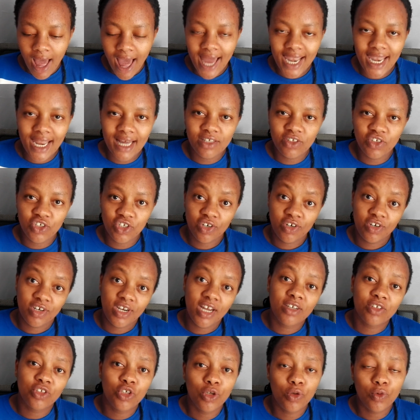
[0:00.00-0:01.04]
allergic
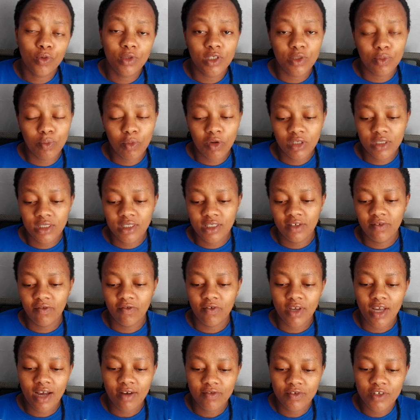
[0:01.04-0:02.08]
reaction was more
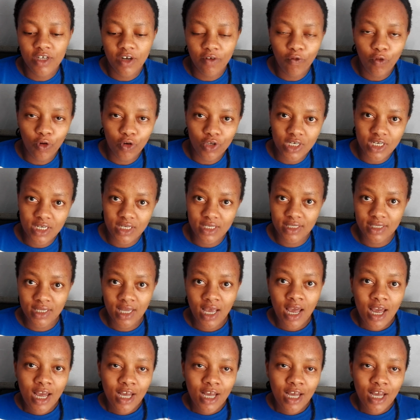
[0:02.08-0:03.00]
severe after 4 days.